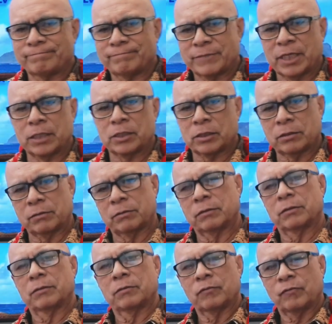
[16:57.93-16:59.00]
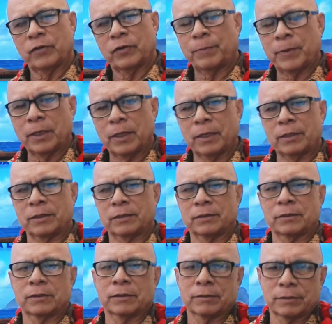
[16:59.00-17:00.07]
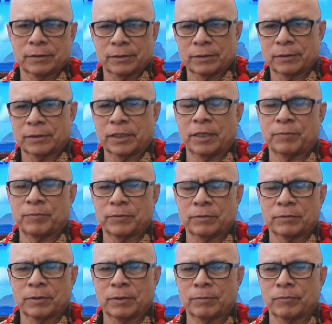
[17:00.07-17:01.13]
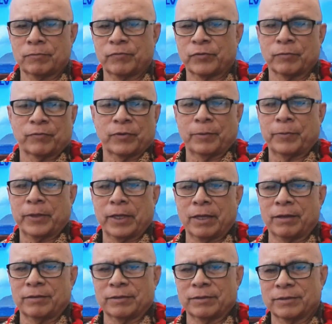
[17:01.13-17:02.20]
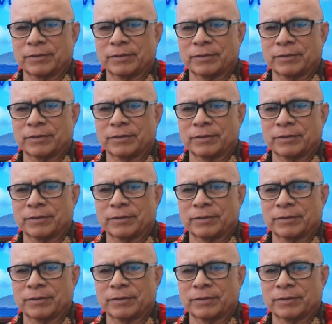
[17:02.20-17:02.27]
tends to flip a lot and keep them from flipping out